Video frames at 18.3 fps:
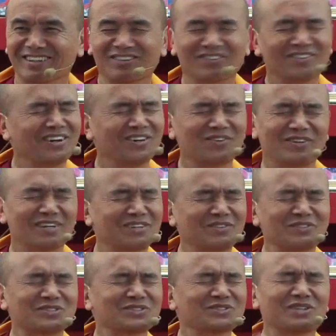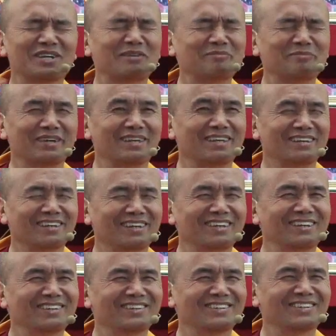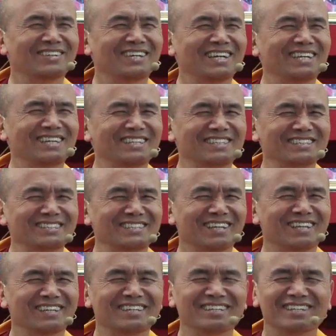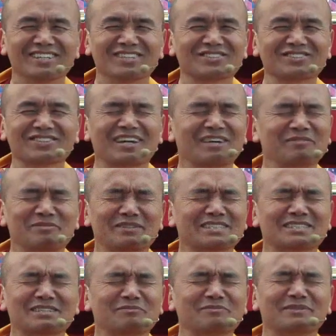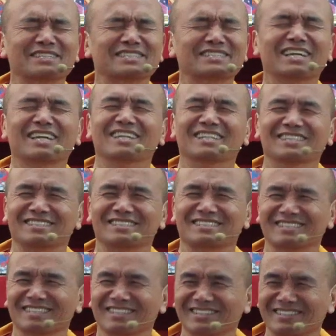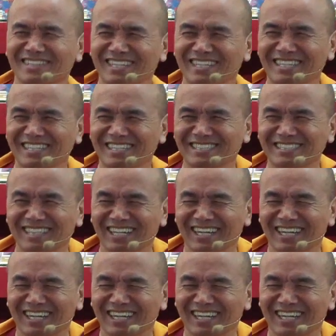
Oh, Wali was so happy. Right? So happy somebody challenged, right?